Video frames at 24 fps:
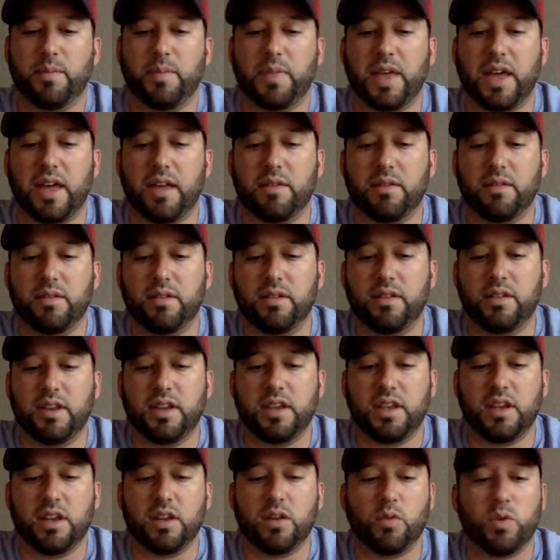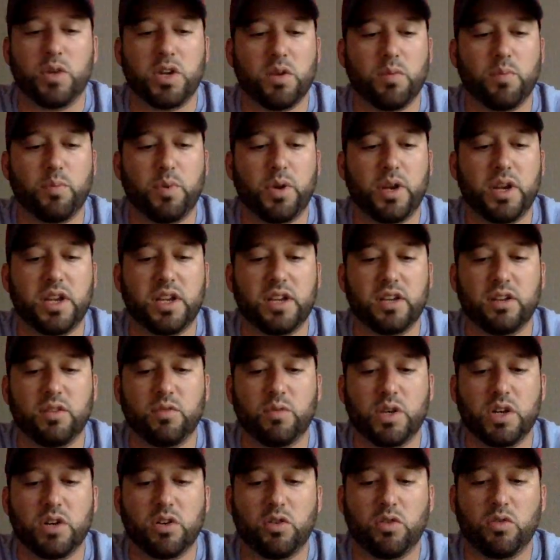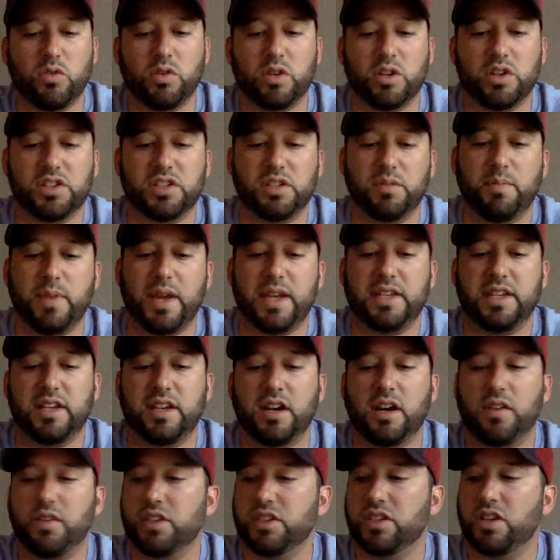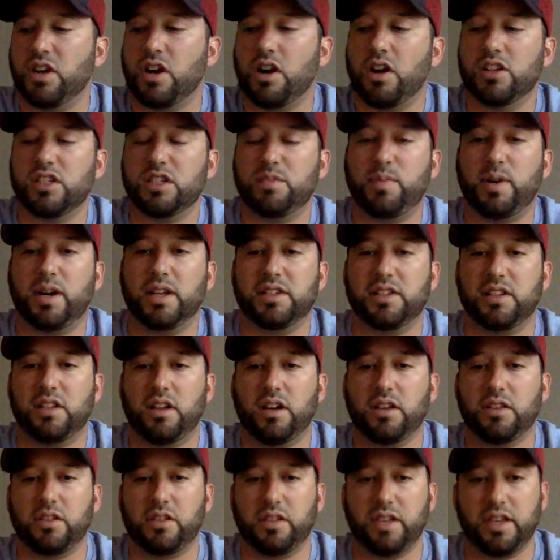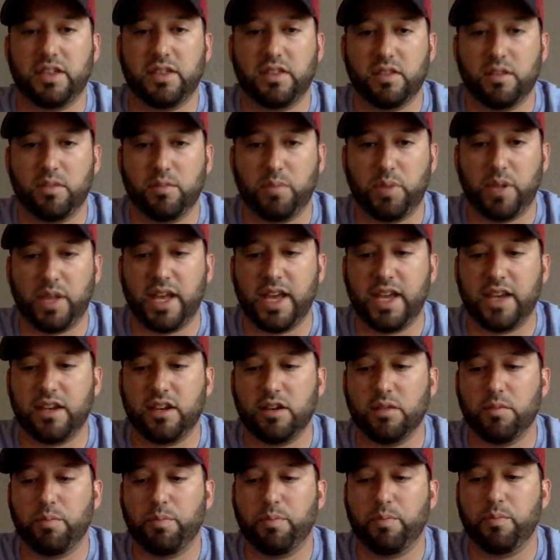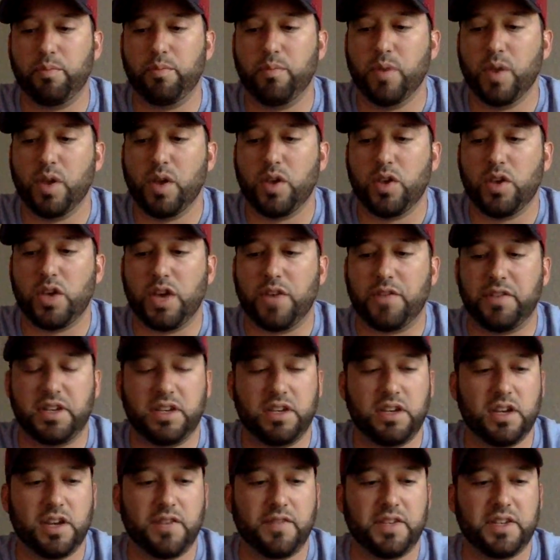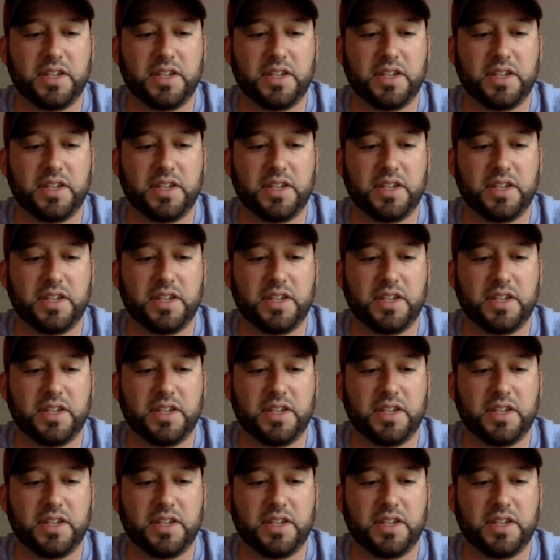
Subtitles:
that when you're cementing all these hard spots along the length of the blank, you have a